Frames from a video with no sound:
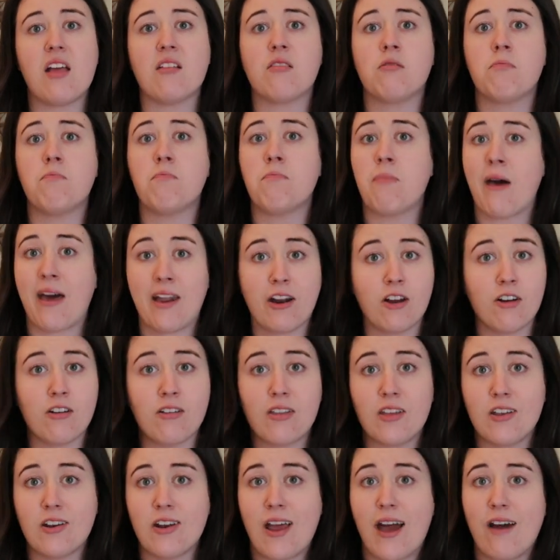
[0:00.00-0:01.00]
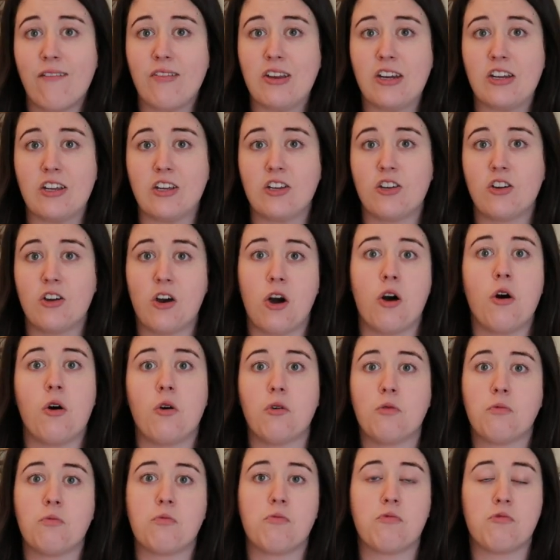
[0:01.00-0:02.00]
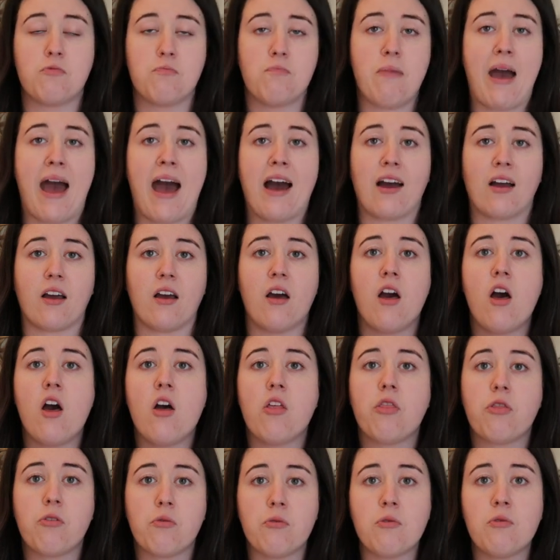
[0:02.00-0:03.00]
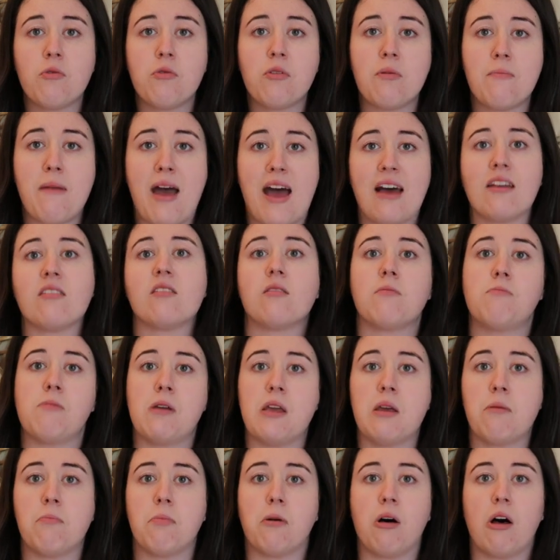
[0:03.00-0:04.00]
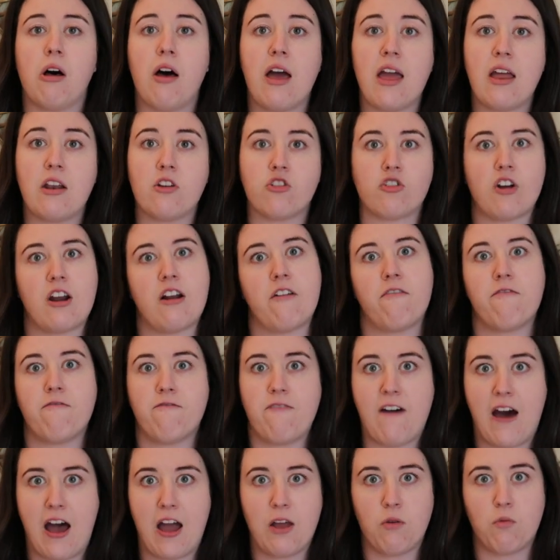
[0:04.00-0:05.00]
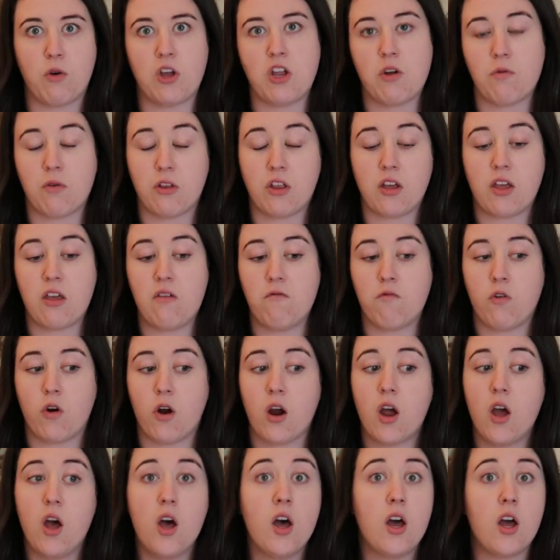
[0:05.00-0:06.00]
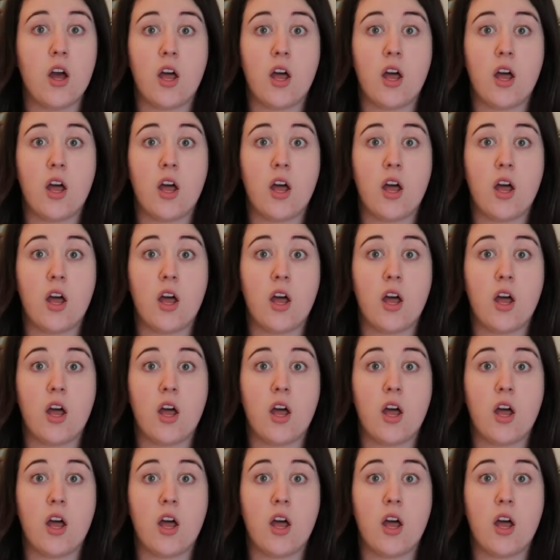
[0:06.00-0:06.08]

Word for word: It's better than having to go back through the mass of people and try to find what you were looking for.